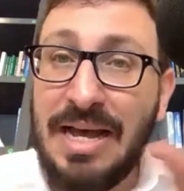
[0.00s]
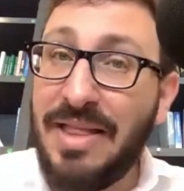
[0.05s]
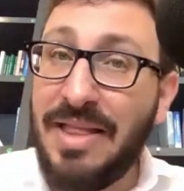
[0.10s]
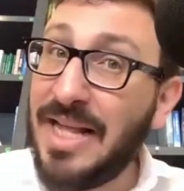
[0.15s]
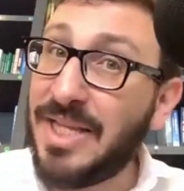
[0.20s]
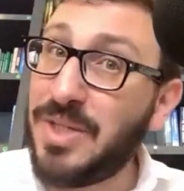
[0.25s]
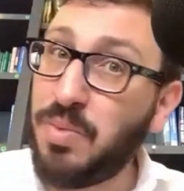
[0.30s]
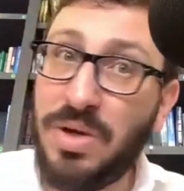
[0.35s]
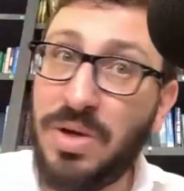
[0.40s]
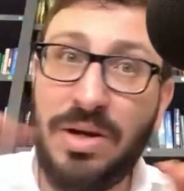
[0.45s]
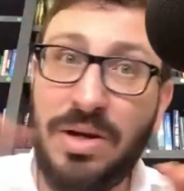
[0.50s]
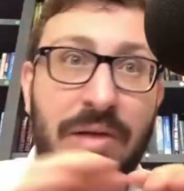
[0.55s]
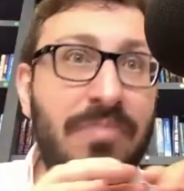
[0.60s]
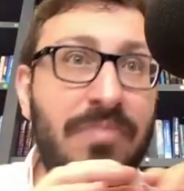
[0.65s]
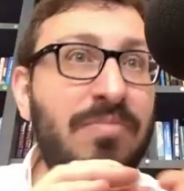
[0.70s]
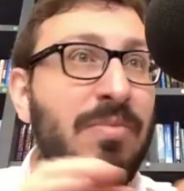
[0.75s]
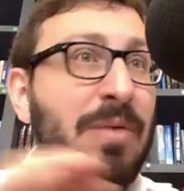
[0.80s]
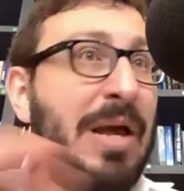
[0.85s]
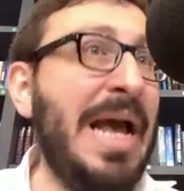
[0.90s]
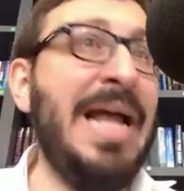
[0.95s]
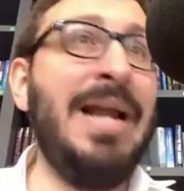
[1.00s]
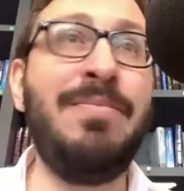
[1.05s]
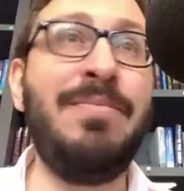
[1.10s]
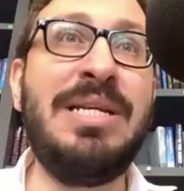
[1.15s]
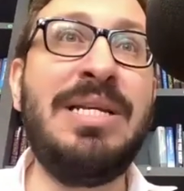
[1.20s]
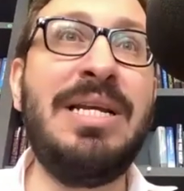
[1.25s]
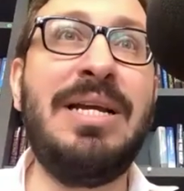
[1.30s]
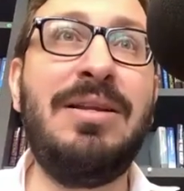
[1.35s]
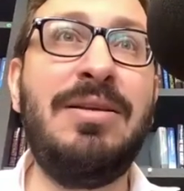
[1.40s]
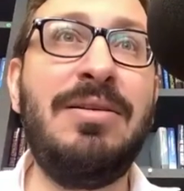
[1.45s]
That's what Adam
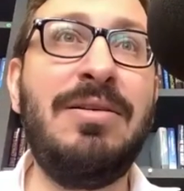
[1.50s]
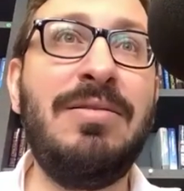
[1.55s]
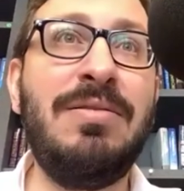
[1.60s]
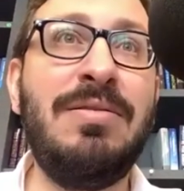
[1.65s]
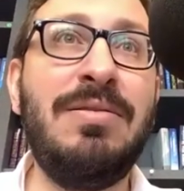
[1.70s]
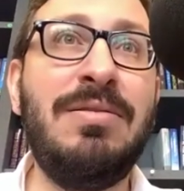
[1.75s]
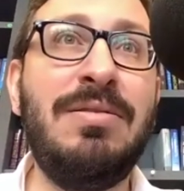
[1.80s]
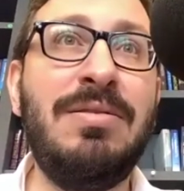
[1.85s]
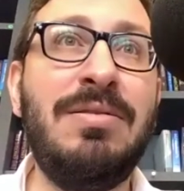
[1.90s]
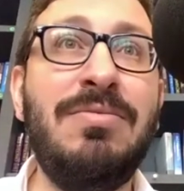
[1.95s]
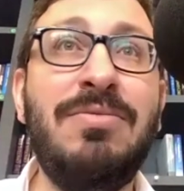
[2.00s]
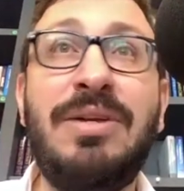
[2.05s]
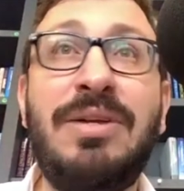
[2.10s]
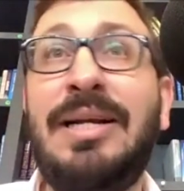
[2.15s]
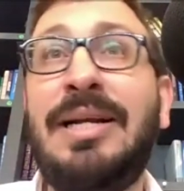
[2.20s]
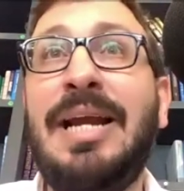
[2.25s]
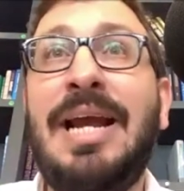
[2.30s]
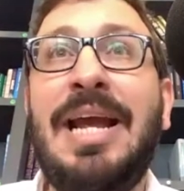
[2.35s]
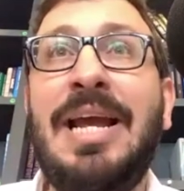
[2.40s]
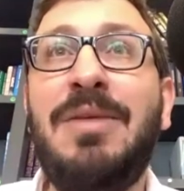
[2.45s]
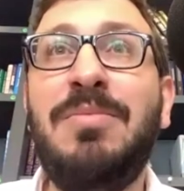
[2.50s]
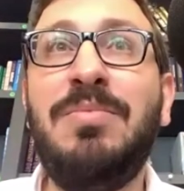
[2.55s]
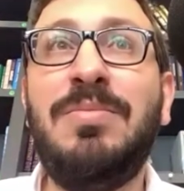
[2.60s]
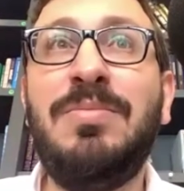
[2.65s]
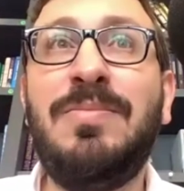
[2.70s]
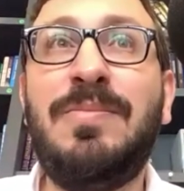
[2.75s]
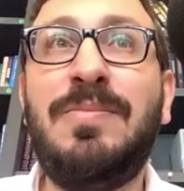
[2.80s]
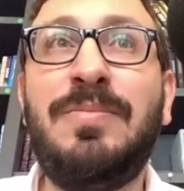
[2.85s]
did when he came.